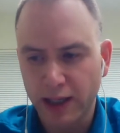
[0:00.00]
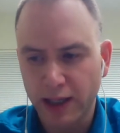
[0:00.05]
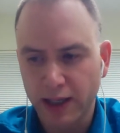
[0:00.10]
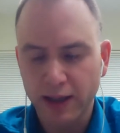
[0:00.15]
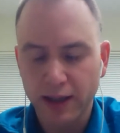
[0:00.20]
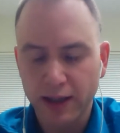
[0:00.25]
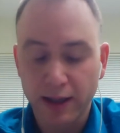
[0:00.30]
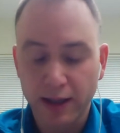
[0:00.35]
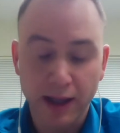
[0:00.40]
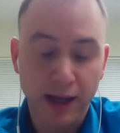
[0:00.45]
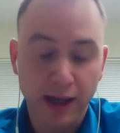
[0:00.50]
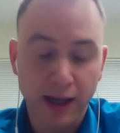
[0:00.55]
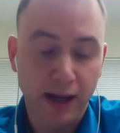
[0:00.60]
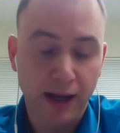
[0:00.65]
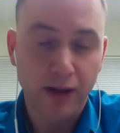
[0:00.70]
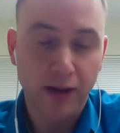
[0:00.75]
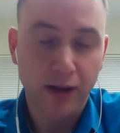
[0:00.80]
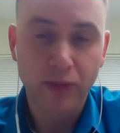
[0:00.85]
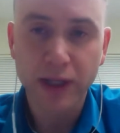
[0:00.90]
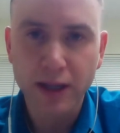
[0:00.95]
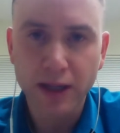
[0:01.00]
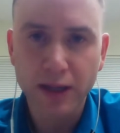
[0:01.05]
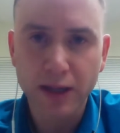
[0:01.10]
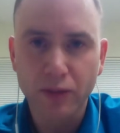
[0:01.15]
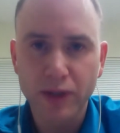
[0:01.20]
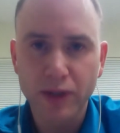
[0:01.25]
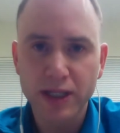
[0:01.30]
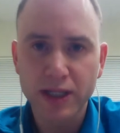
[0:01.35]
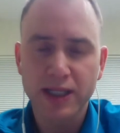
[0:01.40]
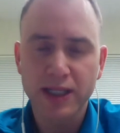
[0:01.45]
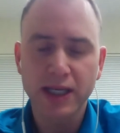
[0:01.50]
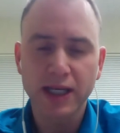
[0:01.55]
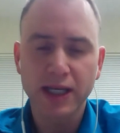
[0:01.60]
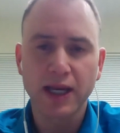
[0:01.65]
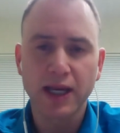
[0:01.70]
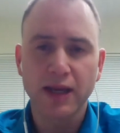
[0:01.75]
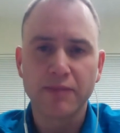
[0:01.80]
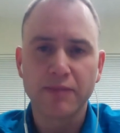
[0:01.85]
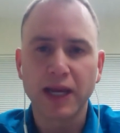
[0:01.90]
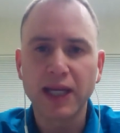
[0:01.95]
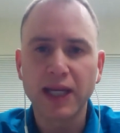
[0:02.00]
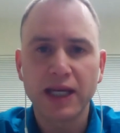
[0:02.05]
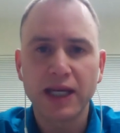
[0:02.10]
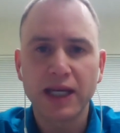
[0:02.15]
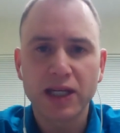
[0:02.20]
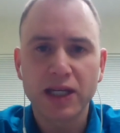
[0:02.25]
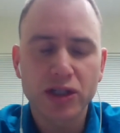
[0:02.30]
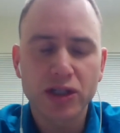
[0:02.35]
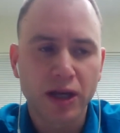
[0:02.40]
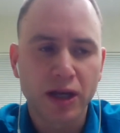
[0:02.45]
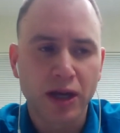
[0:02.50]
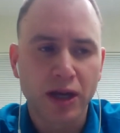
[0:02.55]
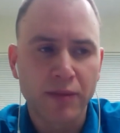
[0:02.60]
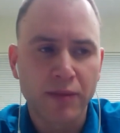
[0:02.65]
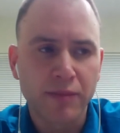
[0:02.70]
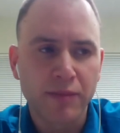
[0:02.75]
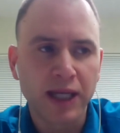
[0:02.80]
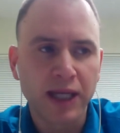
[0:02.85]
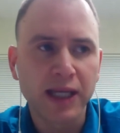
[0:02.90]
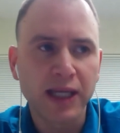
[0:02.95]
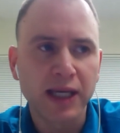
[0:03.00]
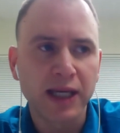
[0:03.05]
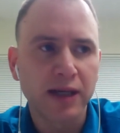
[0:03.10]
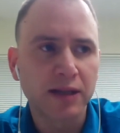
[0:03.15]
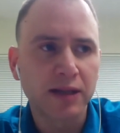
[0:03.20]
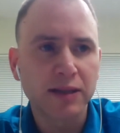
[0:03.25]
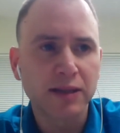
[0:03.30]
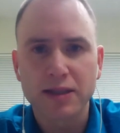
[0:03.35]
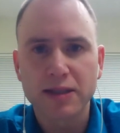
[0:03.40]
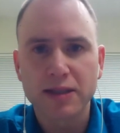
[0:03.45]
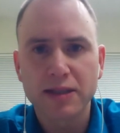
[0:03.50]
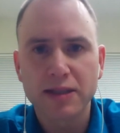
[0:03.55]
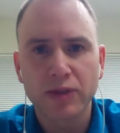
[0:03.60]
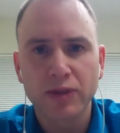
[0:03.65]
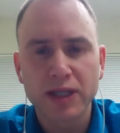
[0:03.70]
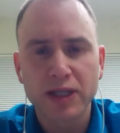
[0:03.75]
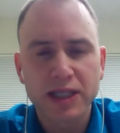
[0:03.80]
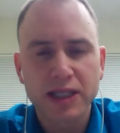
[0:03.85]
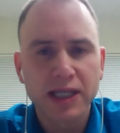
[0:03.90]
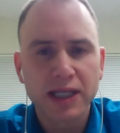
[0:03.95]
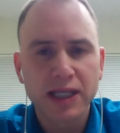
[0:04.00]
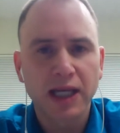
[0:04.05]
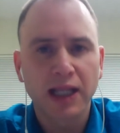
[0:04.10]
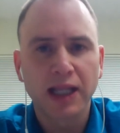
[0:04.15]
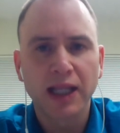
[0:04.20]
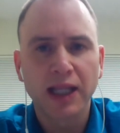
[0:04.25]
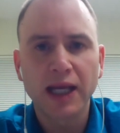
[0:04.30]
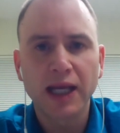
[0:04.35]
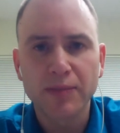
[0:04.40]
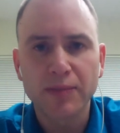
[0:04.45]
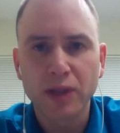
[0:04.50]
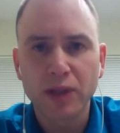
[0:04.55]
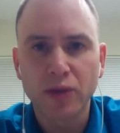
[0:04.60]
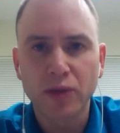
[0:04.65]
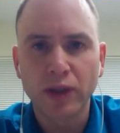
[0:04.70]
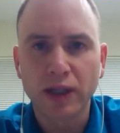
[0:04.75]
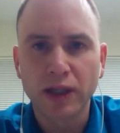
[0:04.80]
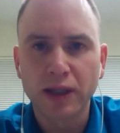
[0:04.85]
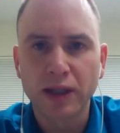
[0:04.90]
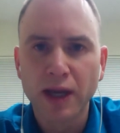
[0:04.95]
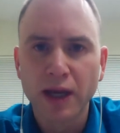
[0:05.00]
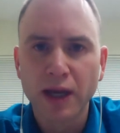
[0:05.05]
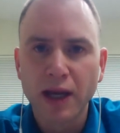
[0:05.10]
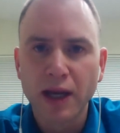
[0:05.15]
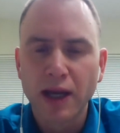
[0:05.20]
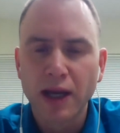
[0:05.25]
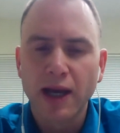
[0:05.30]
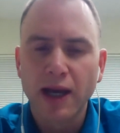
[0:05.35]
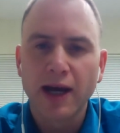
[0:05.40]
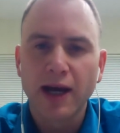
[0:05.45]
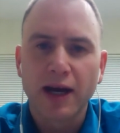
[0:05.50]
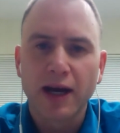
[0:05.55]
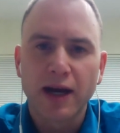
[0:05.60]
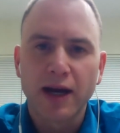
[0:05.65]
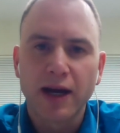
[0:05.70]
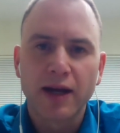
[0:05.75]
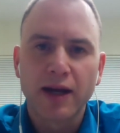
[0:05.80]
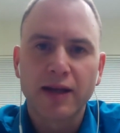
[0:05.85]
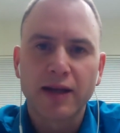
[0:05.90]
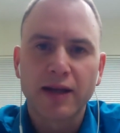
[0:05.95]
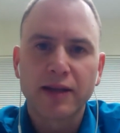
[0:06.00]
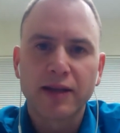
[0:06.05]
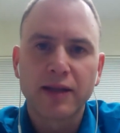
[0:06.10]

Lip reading: see in many illness we see a link between the